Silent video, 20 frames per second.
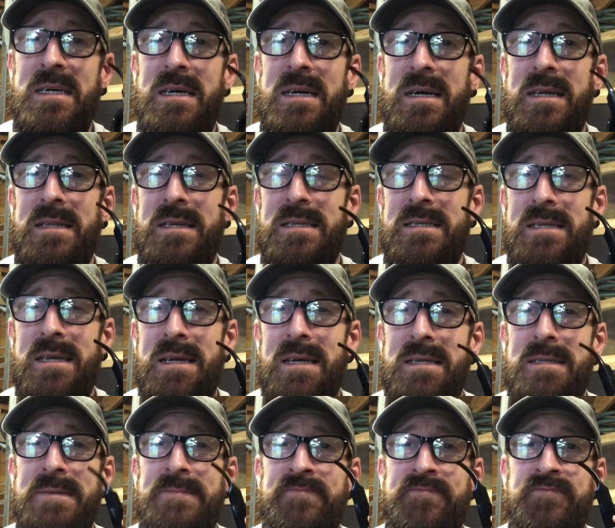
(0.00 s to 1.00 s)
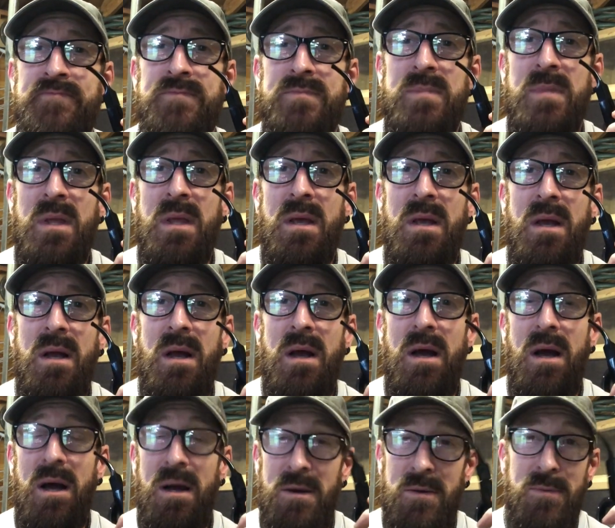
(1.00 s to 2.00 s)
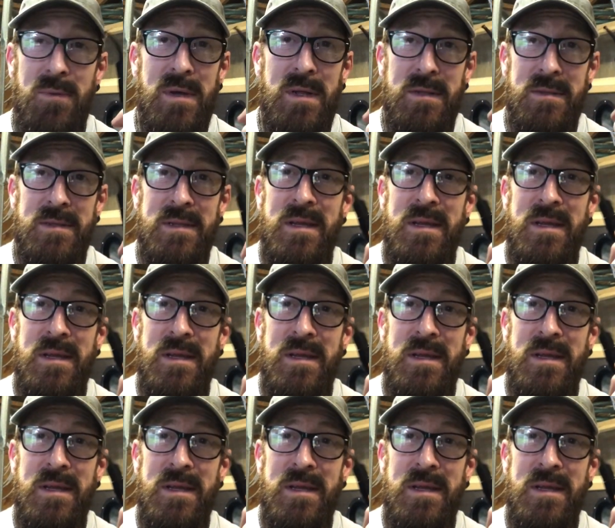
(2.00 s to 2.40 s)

And he said, oh, well,